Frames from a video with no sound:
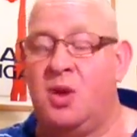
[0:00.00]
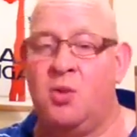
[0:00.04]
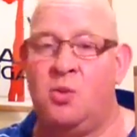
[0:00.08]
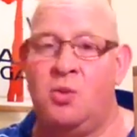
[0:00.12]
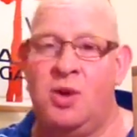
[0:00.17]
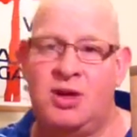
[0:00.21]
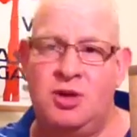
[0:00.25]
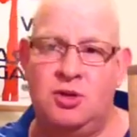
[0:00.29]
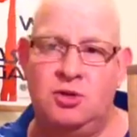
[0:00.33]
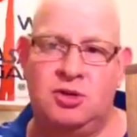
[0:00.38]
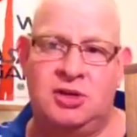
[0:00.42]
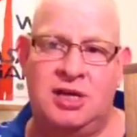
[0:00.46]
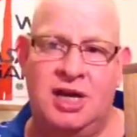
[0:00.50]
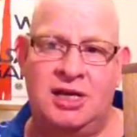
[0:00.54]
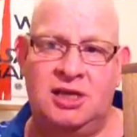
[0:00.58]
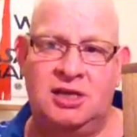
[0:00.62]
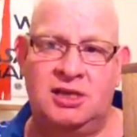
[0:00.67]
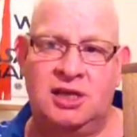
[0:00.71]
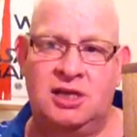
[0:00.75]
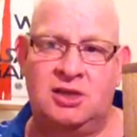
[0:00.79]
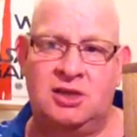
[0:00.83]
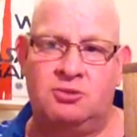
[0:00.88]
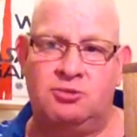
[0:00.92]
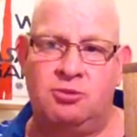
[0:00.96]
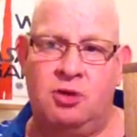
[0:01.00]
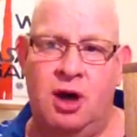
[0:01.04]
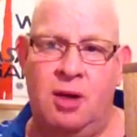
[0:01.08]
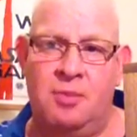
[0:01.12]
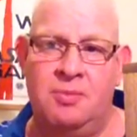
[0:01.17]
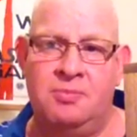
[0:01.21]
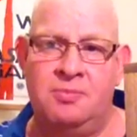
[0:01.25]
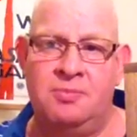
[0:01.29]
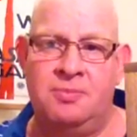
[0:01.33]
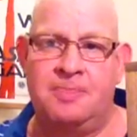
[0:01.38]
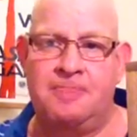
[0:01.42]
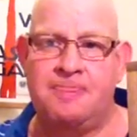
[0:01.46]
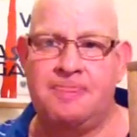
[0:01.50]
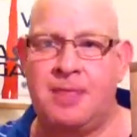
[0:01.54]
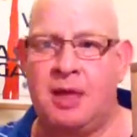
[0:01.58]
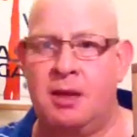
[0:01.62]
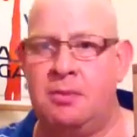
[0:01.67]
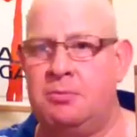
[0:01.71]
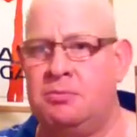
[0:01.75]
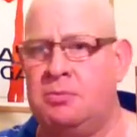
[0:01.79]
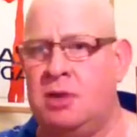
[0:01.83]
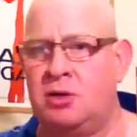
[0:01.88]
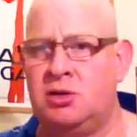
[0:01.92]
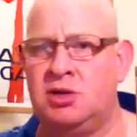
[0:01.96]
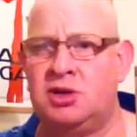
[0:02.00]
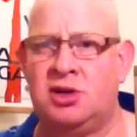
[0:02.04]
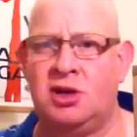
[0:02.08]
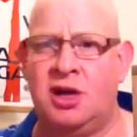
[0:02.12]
when you taste this rum, most